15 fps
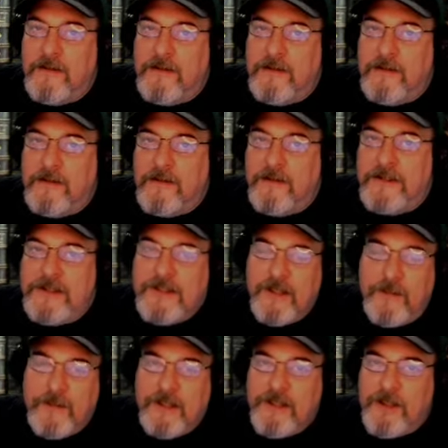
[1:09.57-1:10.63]
doing
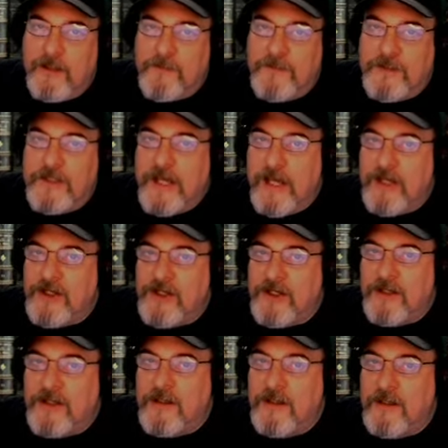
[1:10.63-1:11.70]
some
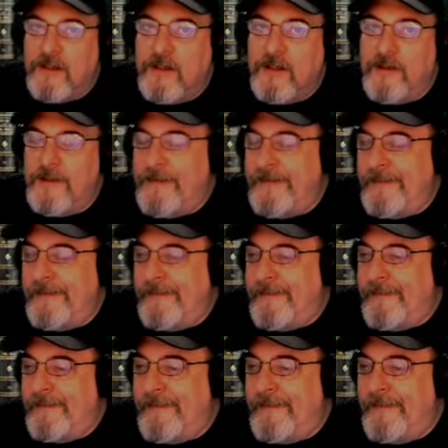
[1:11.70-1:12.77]
interpretation,
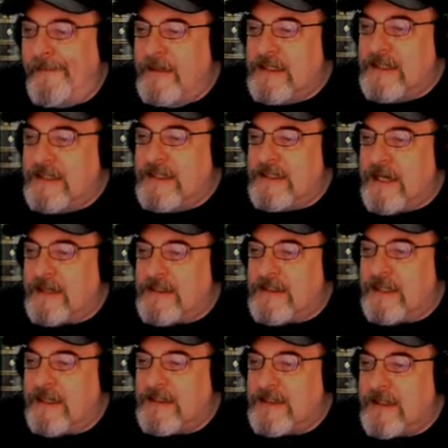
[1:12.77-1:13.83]

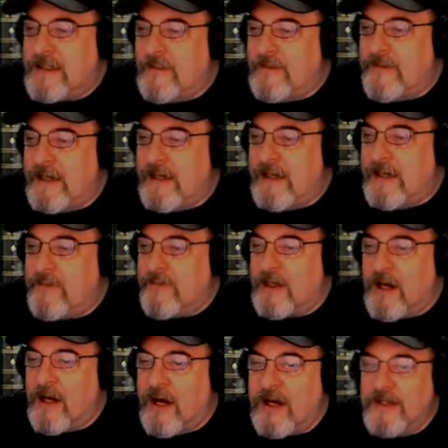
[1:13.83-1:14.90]
discussing some of it in
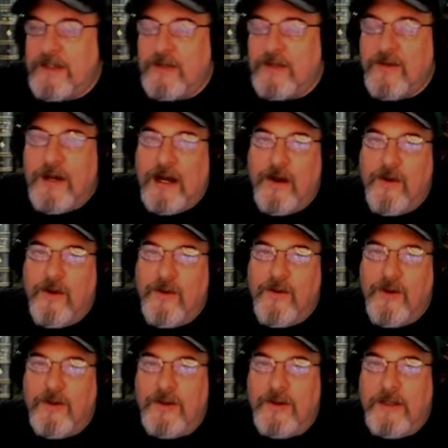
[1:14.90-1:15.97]
regard to how
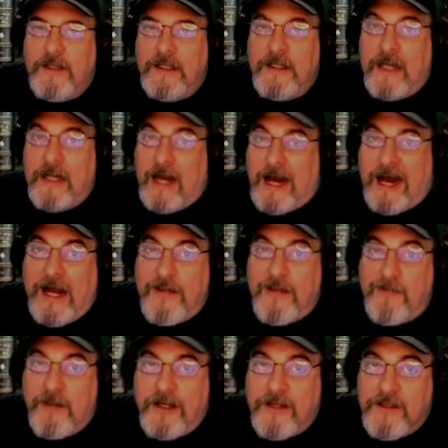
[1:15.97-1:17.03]
I
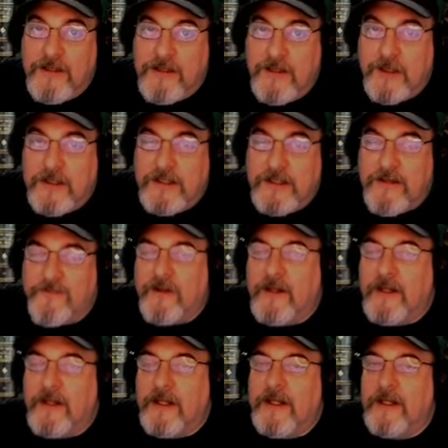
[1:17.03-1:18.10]
might do it
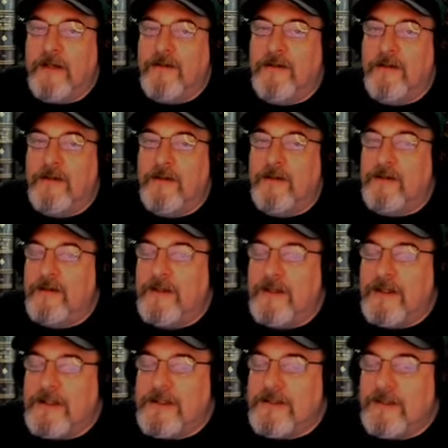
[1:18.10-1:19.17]
differently.
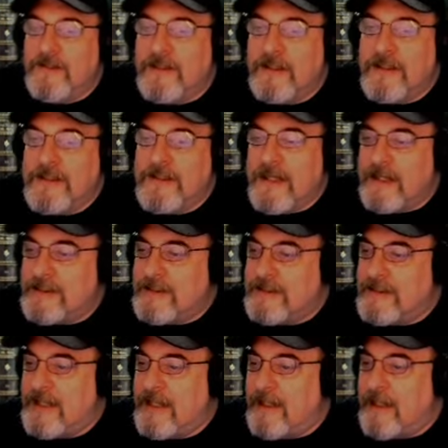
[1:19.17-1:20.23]
It certainly is not to
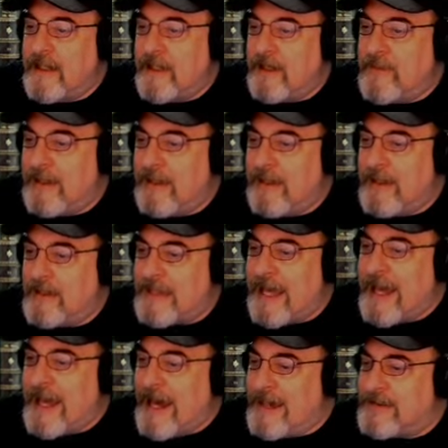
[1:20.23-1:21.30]
say that anybody else
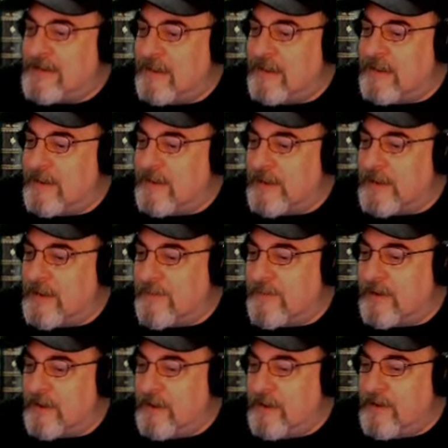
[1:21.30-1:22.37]
has to do it
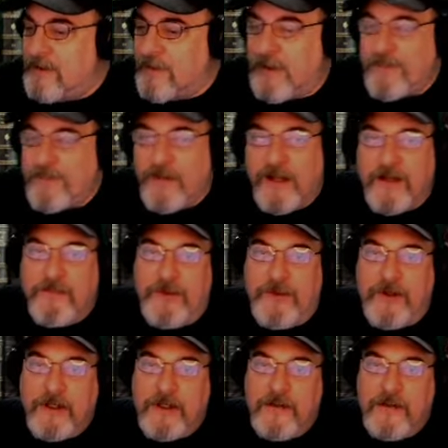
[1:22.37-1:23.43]
differently. You can be by the book.